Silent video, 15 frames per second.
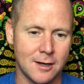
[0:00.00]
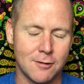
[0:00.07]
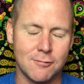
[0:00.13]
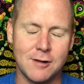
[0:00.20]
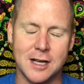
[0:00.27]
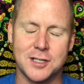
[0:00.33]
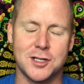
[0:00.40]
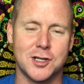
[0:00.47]

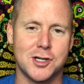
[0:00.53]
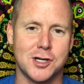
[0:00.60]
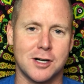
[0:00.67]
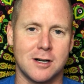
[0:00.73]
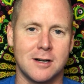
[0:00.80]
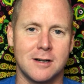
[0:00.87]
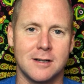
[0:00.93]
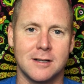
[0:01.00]
rest
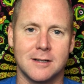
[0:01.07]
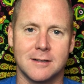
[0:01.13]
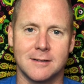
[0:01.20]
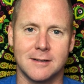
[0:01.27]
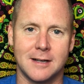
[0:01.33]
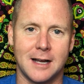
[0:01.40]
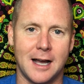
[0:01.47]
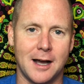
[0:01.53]
assured,
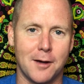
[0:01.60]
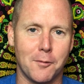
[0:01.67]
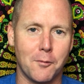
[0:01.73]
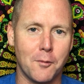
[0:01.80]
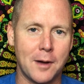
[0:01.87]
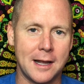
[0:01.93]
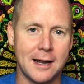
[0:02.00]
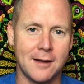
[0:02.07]

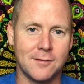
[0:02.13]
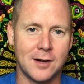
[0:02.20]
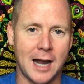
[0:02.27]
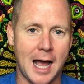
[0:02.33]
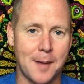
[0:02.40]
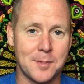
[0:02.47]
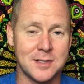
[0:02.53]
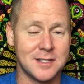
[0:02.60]
whenever it
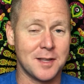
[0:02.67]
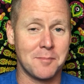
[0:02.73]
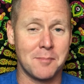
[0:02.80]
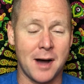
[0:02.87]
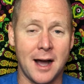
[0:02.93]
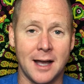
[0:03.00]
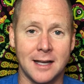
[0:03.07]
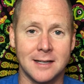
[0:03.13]
happens, the
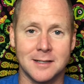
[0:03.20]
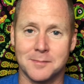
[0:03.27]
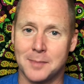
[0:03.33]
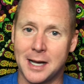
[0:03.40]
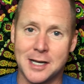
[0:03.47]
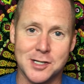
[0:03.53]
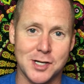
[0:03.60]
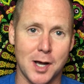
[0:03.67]
mind
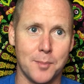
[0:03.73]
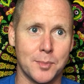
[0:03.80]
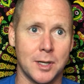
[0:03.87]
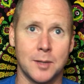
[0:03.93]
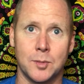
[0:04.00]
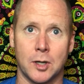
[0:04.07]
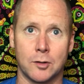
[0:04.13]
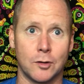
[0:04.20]
might jump in
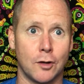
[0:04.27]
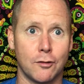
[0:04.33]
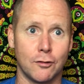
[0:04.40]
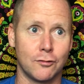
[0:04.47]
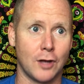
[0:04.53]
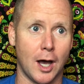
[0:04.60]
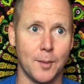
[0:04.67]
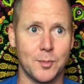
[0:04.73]
and be like,
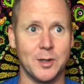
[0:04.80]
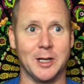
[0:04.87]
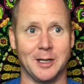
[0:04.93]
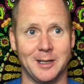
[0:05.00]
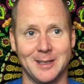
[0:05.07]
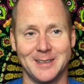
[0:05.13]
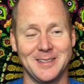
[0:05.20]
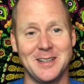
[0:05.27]
nothing's happening.
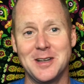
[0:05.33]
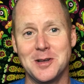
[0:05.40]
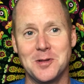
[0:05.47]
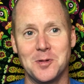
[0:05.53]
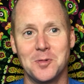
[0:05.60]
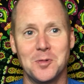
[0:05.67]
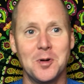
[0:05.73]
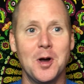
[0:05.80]

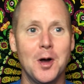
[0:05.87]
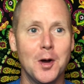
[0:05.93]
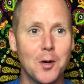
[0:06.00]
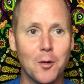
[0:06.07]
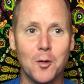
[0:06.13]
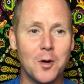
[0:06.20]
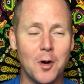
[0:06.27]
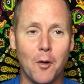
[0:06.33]

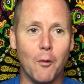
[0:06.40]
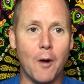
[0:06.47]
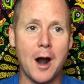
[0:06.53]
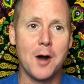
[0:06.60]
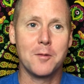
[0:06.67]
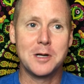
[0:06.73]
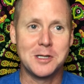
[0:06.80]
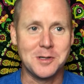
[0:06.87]
Why
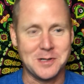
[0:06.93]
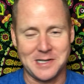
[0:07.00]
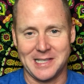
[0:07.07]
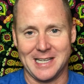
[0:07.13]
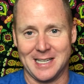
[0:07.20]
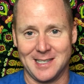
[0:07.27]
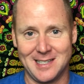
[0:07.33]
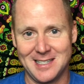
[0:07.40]
are we doing
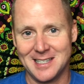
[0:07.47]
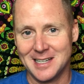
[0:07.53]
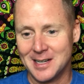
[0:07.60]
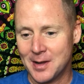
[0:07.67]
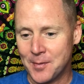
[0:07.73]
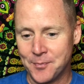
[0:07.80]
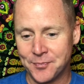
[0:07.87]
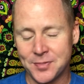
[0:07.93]
this?
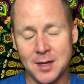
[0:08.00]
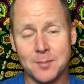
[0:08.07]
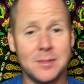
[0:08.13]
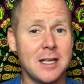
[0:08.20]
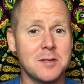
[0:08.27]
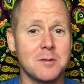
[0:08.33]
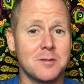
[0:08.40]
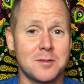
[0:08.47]

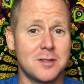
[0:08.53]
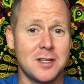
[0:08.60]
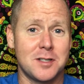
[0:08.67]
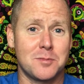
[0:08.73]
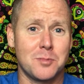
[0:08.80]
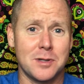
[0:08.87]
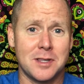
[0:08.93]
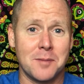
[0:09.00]
That's
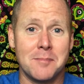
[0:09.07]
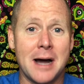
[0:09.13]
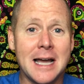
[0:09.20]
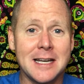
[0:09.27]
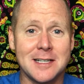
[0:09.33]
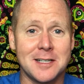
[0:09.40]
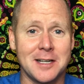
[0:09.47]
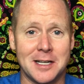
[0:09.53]
what the
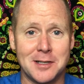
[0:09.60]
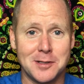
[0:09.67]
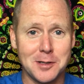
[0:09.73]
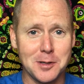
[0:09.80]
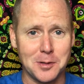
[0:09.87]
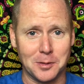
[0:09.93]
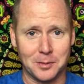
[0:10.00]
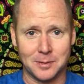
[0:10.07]
mind is going to
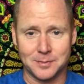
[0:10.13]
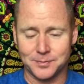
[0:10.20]
do.